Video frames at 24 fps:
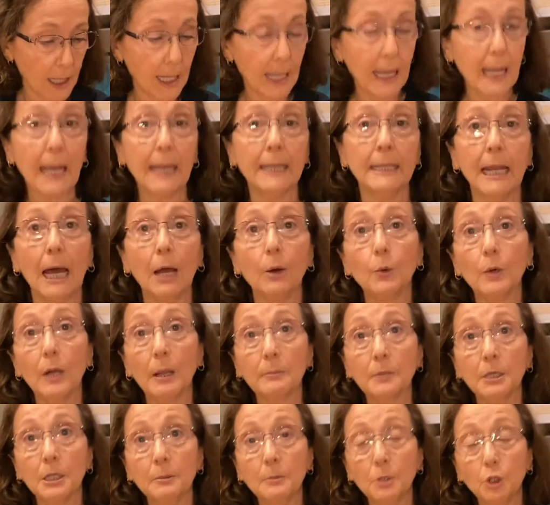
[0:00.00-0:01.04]
And now what I'm
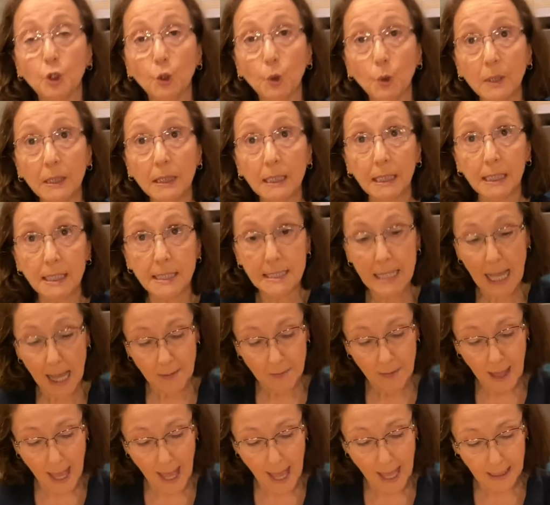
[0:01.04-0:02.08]
going to be doing is I'm
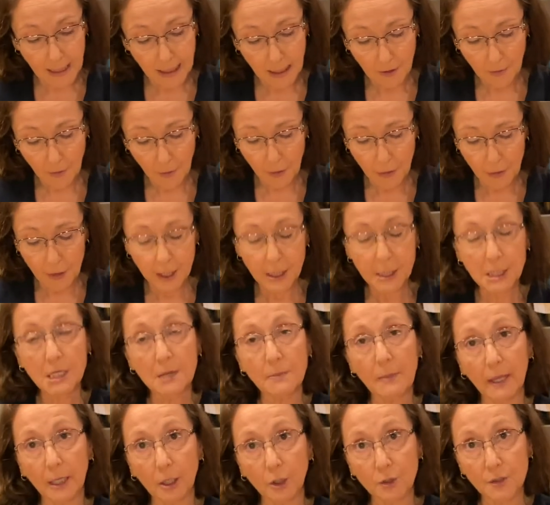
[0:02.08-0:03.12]
adding the
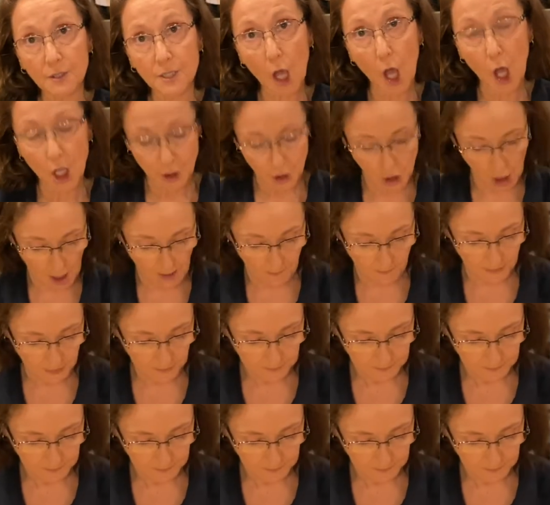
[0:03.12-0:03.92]
tomatoes on top.